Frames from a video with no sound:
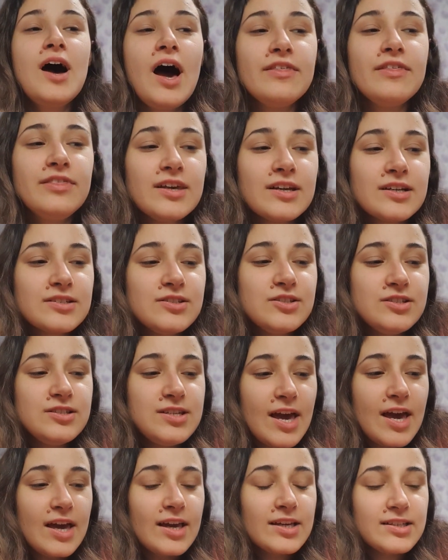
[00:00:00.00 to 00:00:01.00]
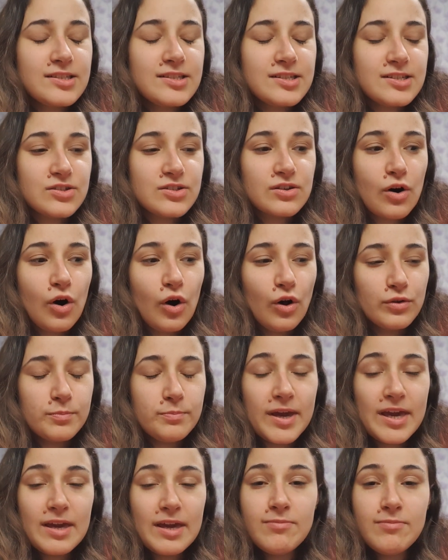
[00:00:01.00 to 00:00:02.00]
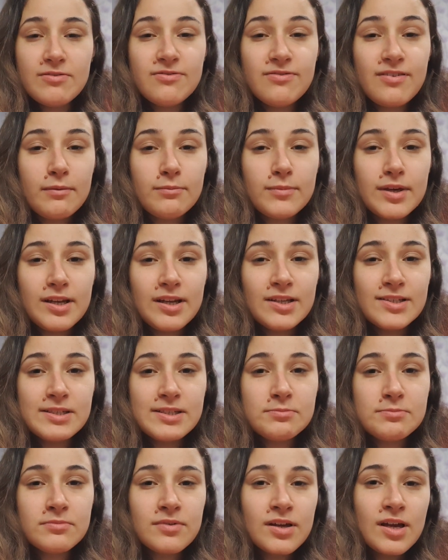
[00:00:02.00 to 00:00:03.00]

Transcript: I think today it is called baby feminism,